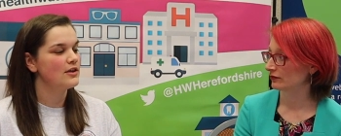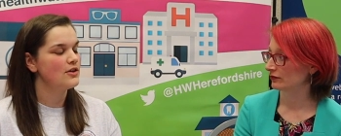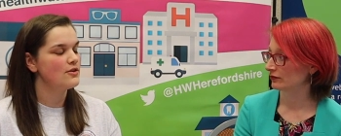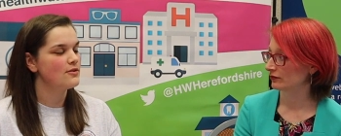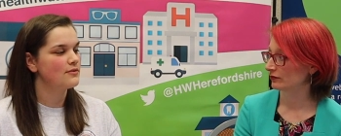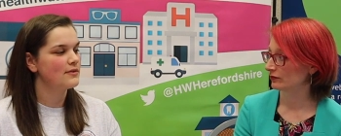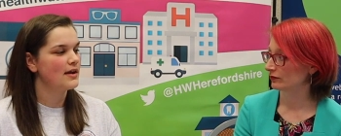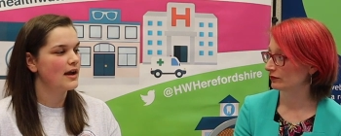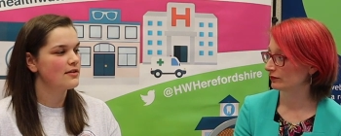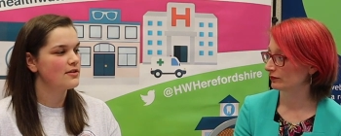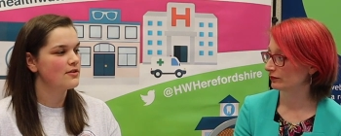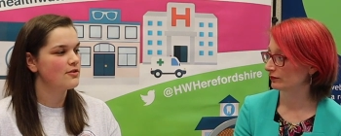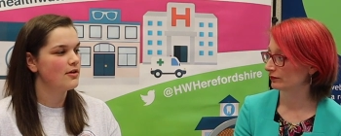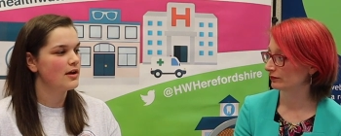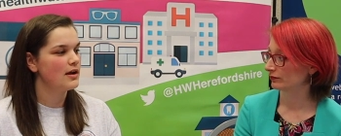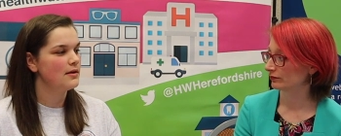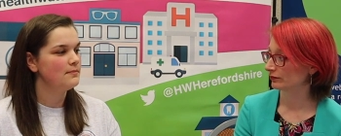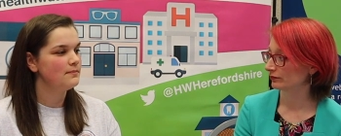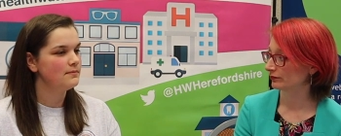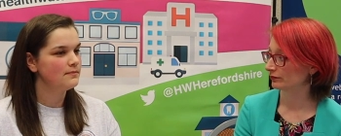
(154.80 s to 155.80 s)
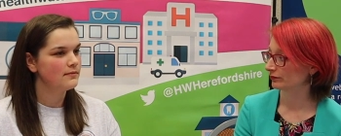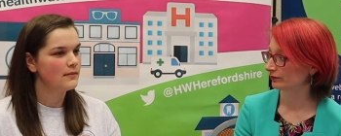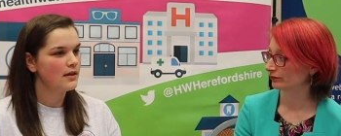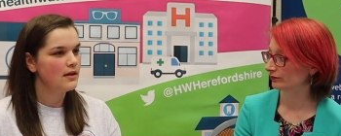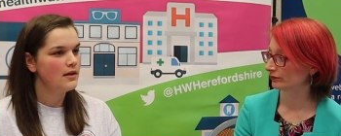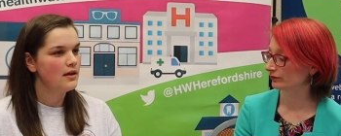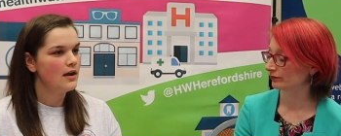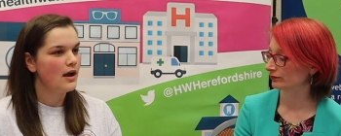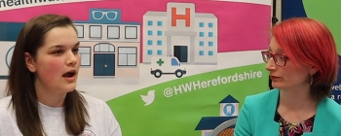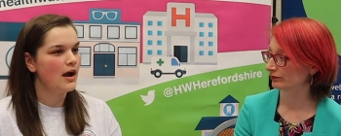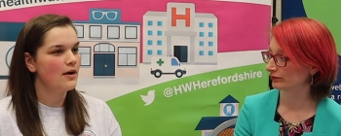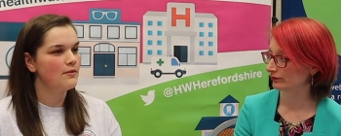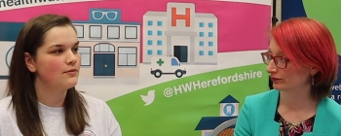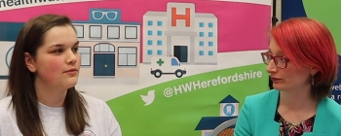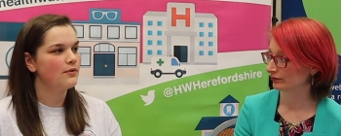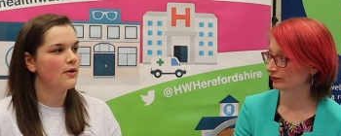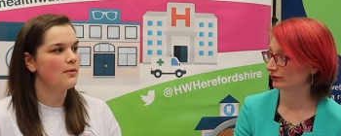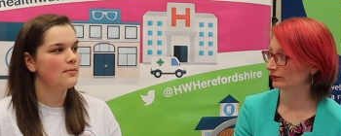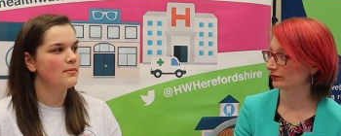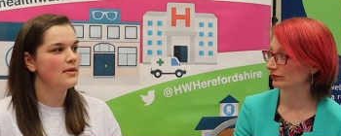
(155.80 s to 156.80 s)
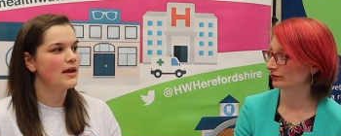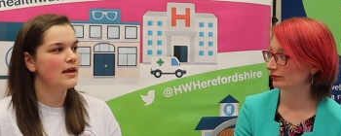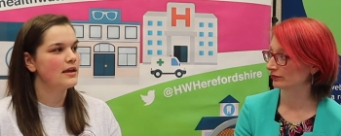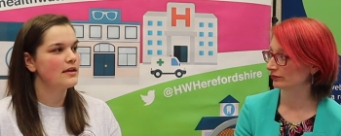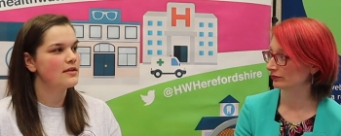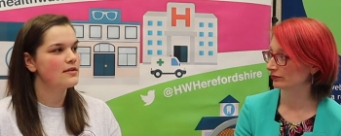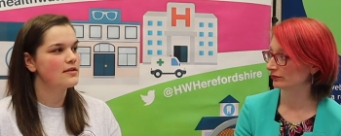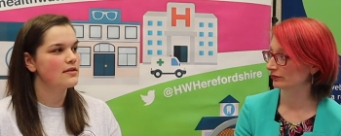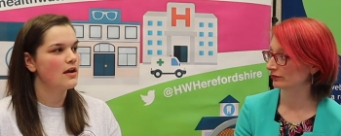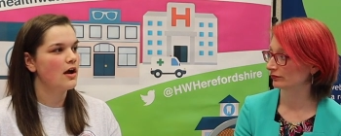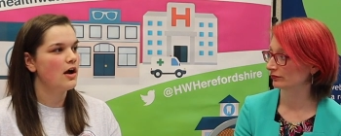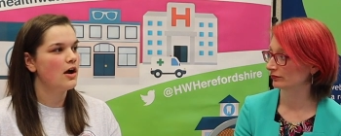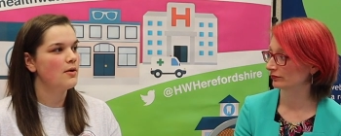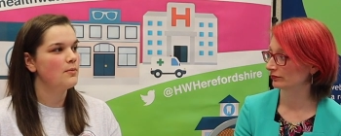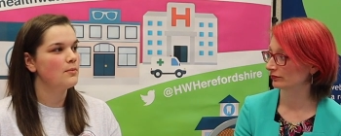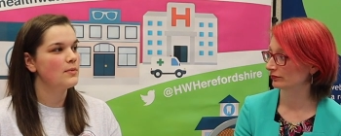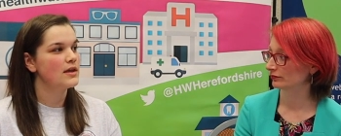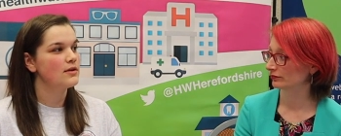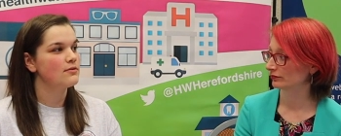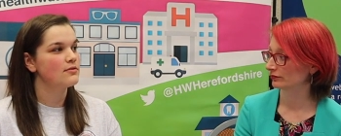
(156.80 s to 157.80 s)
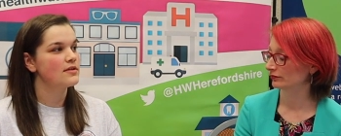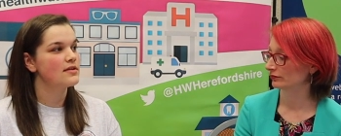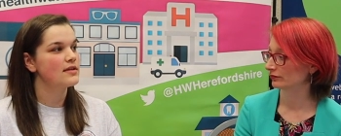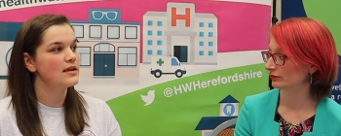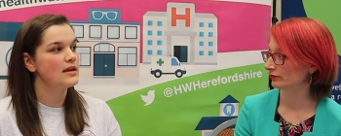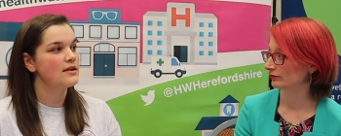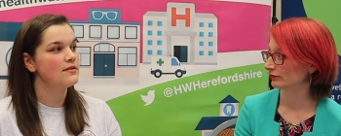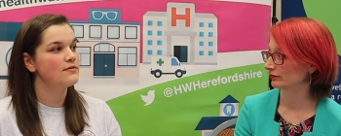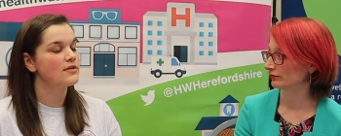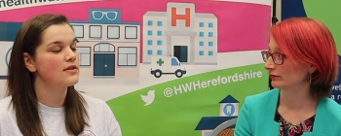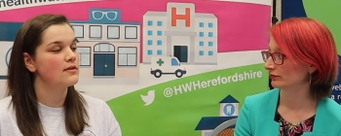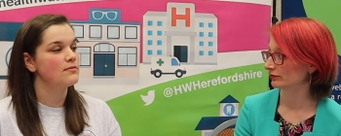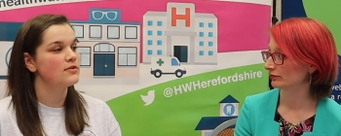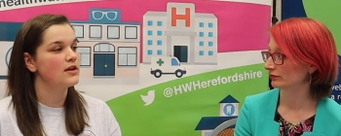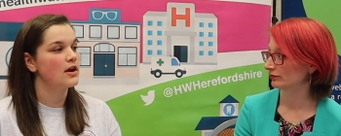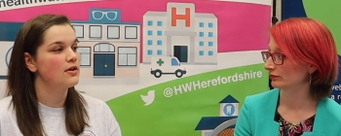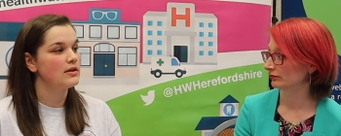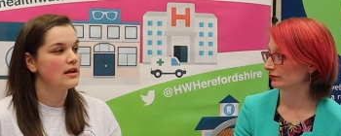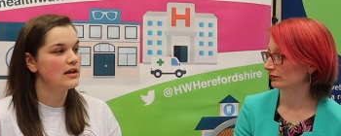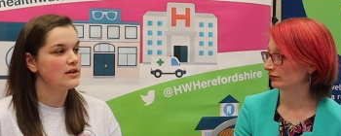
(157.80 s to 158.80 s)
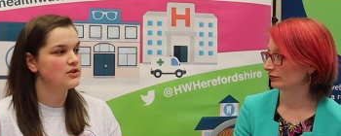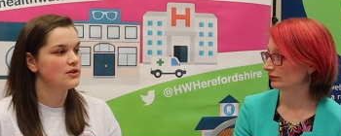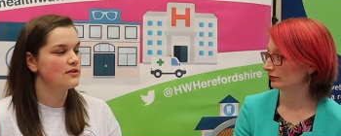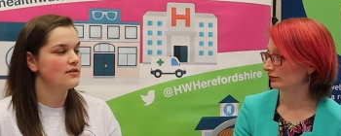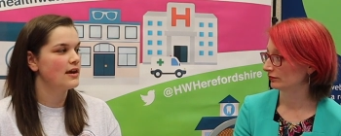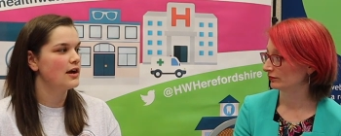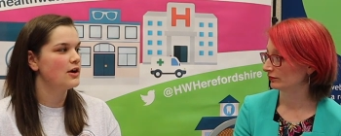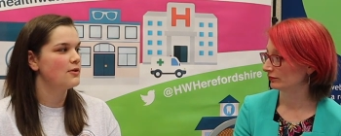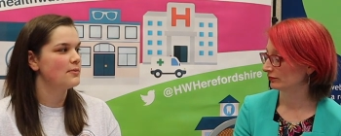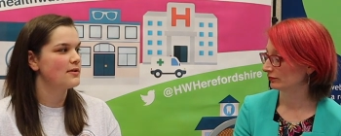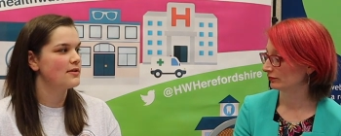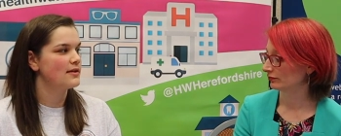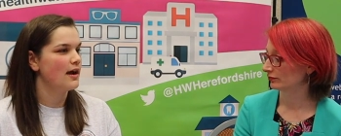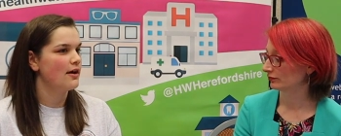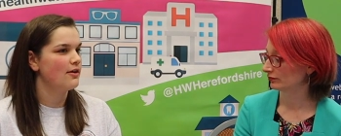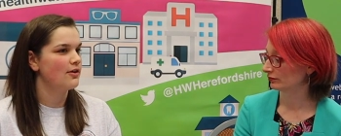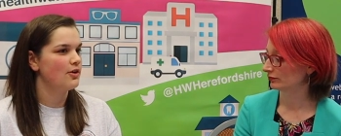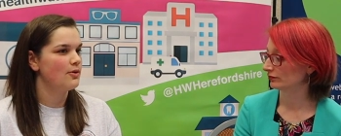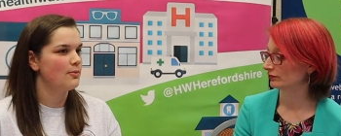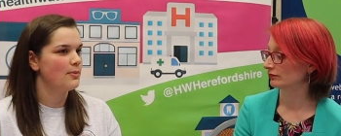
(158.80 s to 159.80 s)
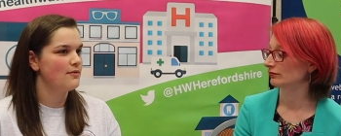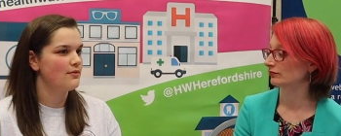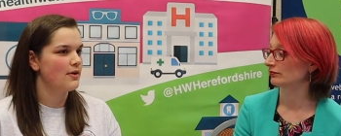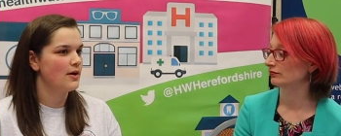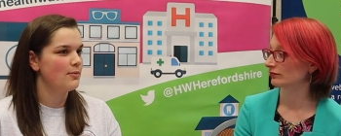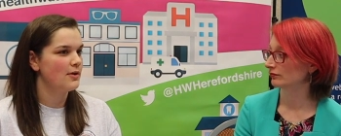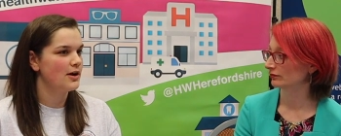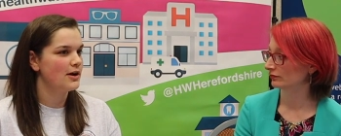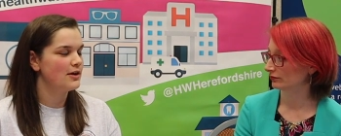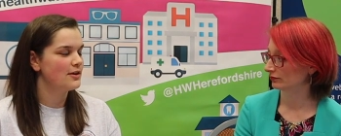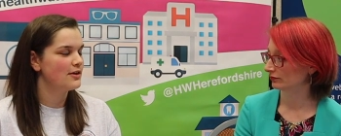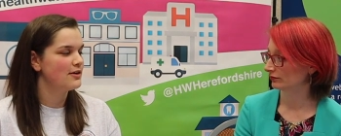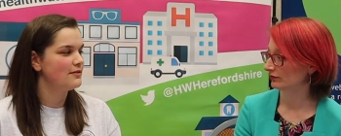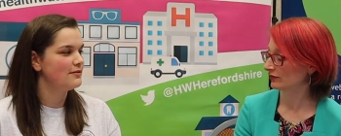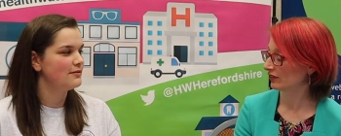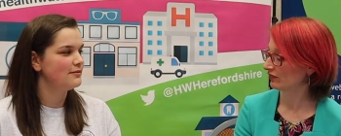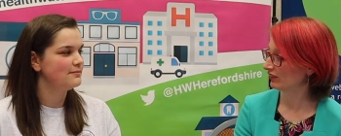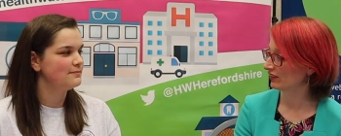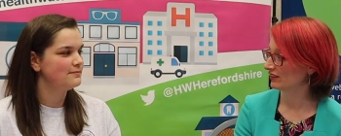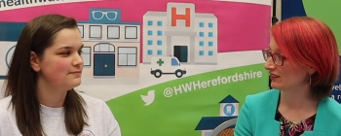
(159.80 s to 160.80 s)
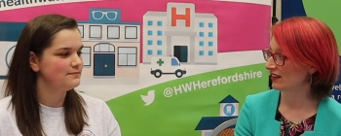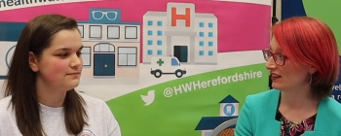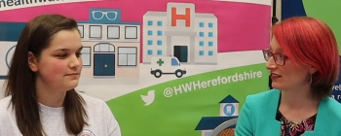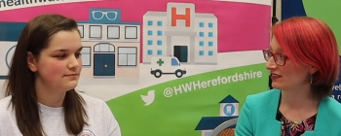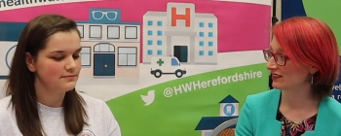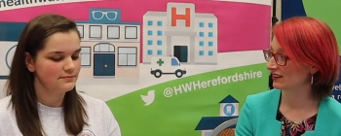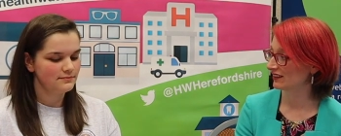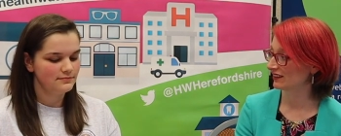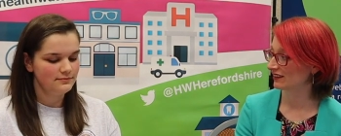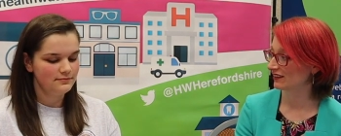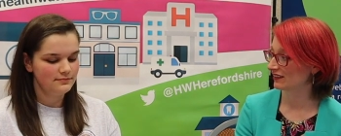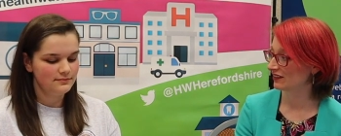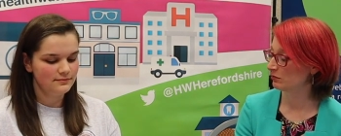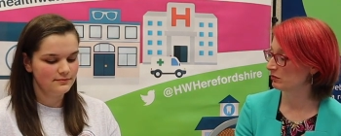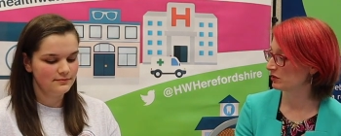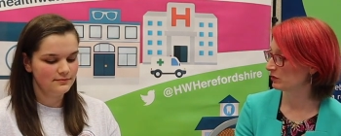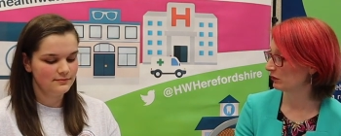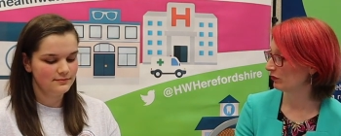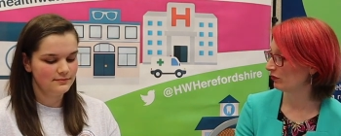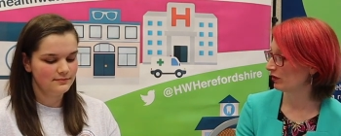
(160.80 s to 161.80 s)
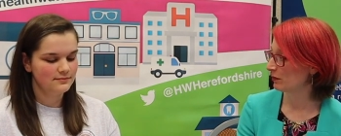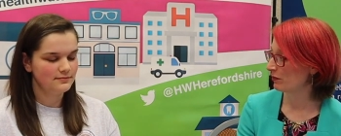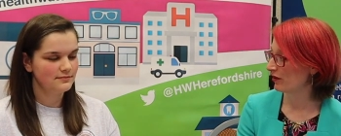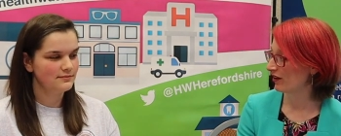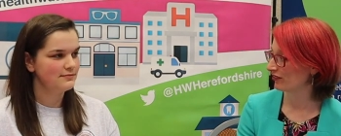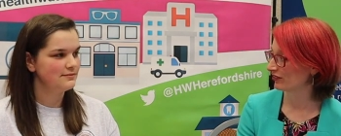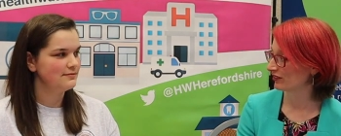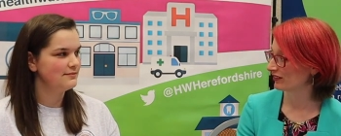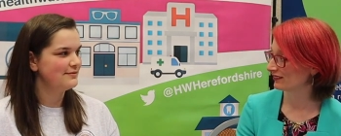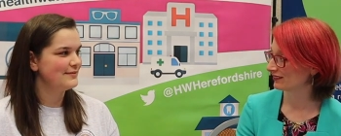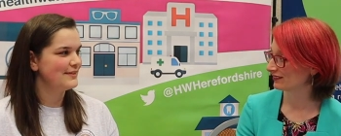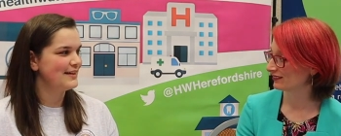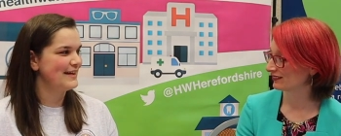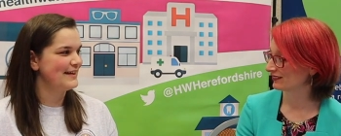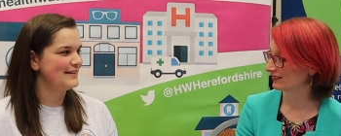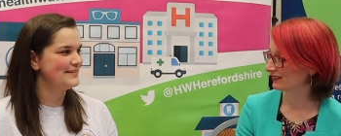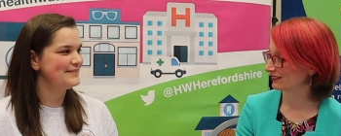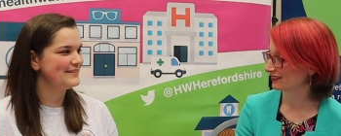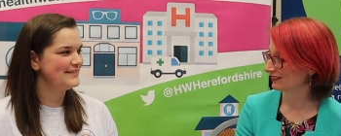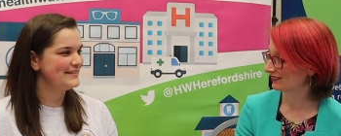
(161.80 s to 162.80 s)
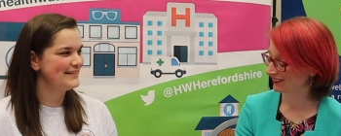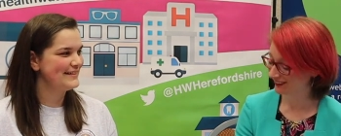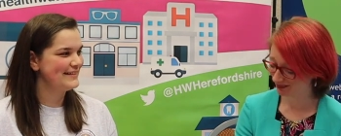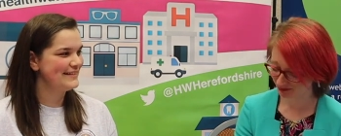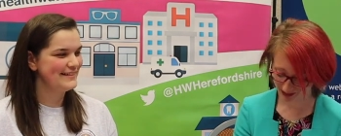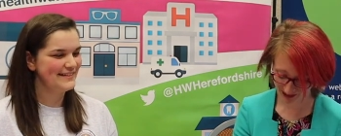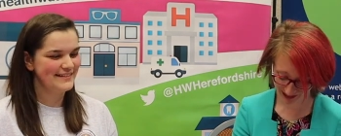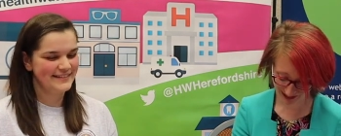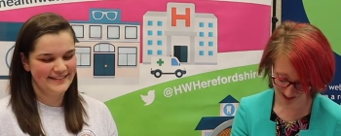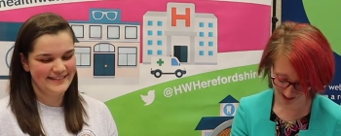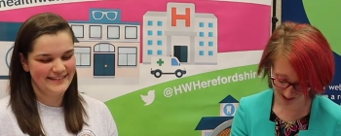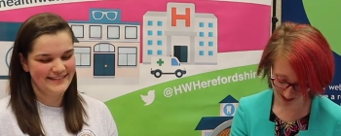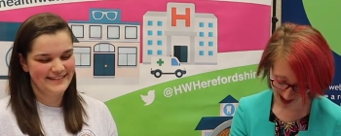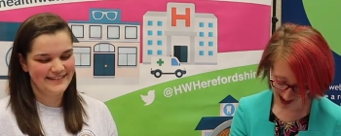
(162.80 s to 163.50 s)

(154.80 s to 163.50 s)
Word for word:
Speaker 1: the youth category. And from this, um, we received some donations to help us carry on with our work.
Speaker 2: Fantastic. You must have been really proud.
Speaker 1: Yeah. Brilliant.